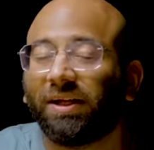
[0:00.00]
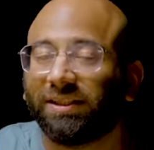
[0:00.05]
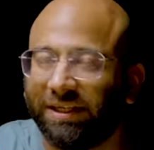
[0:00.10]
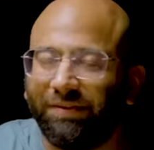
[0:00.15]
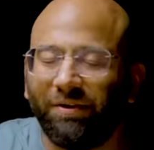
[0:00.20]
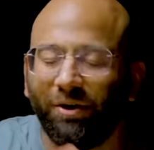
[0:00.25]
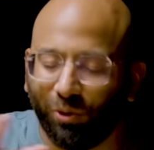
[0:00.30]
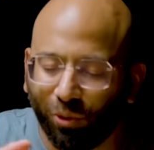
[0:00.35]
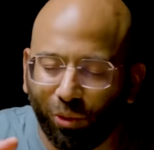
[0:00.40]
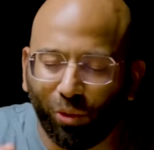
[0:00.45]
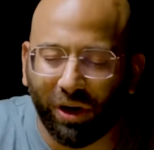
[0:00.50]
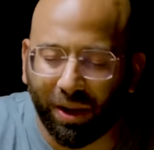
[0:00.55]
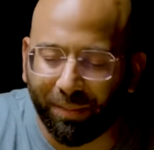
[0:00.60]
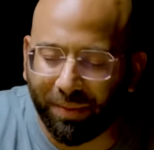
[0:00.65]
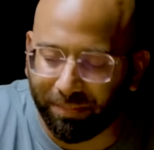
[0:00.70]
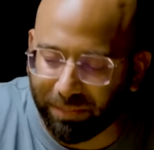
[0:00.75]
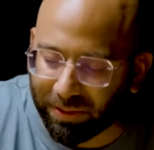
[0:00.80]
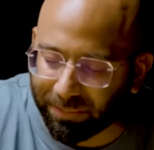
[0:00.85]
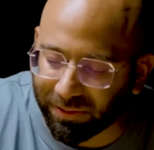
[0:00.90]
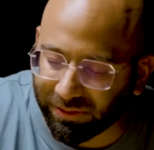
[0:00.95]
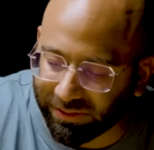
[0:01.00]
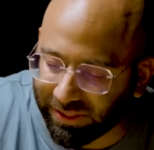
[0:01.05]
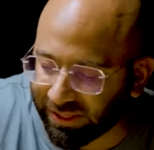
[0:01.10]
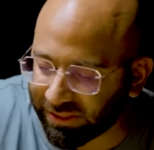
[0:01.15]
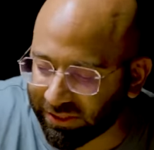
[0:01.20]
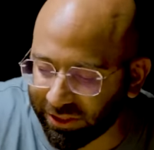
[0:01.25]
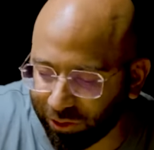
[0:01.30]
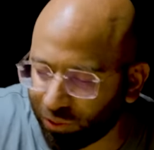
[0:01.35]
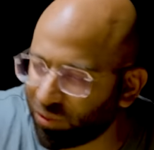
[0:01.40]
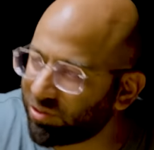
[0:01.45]
See, with Lululemon, people think
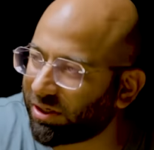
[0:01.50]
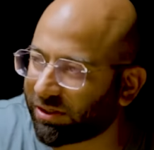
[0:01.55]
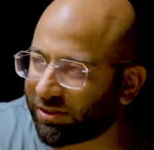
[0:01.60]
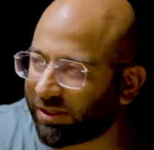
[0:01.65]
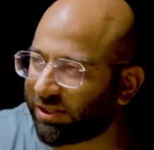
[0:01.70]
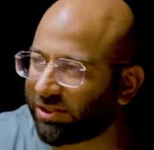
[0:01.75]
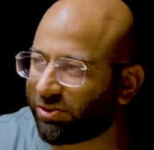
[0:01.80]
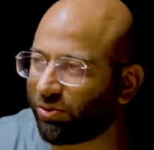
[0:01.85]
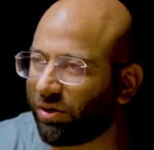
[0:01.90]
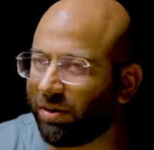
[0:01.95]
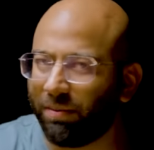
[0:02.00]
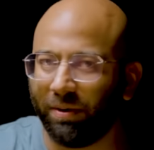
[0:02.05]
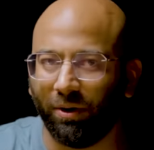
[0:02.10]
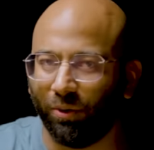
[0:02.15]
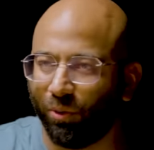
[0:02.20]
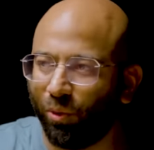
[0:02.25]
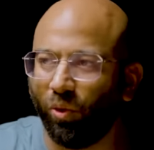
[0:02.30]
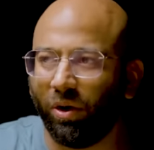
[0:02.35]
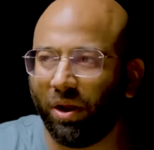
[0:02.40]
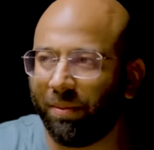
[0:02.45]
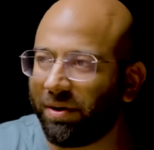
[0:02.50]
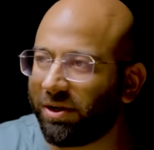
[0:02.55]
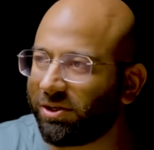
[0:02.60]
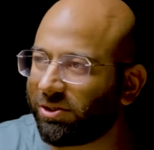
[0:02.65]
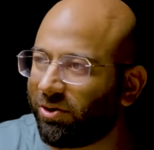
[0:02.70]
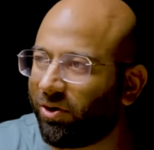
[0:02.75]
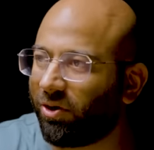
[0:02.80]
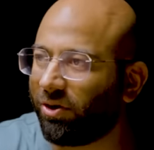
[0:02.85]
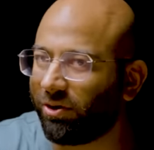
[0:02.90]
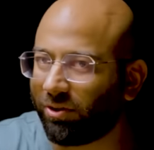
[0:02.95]
it's a huge success story. But Lululemon has
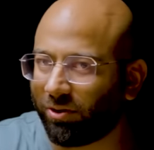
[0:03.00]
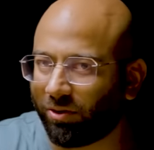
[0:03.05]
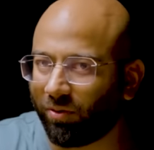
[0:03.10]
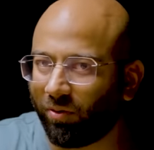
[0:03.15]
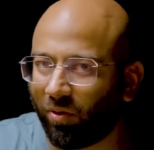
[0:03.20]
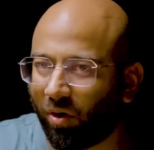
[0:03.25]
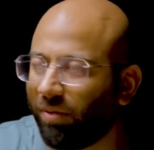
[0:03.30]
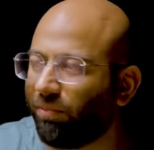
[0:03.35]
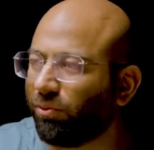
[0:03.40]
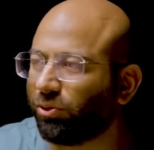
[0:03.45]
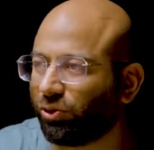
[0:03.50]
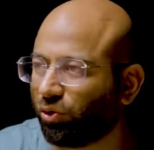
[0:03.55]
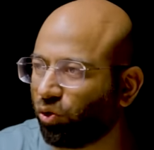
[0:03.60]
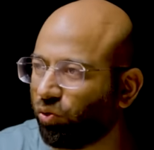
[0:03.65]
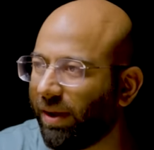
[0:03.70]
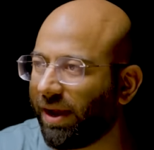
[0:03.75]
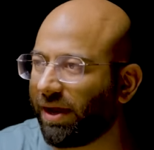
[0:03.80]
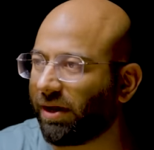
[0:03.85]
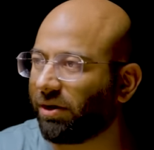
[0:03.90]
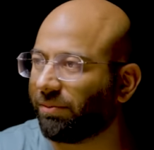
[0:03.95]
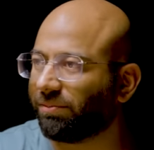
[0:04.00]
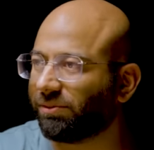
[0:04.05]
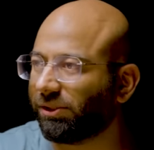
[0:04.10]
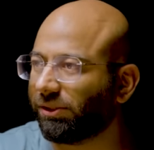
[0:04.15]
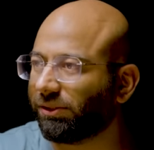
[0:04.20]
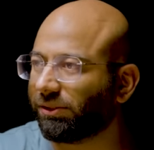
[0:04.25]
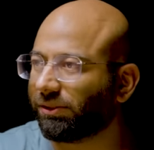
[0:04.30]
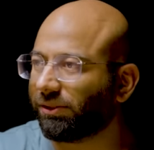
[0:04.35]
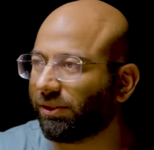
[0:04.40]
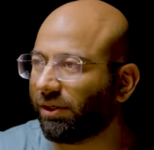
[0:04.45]
gone through almost two
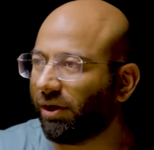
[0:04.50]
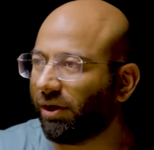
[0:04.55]
bankruptcies.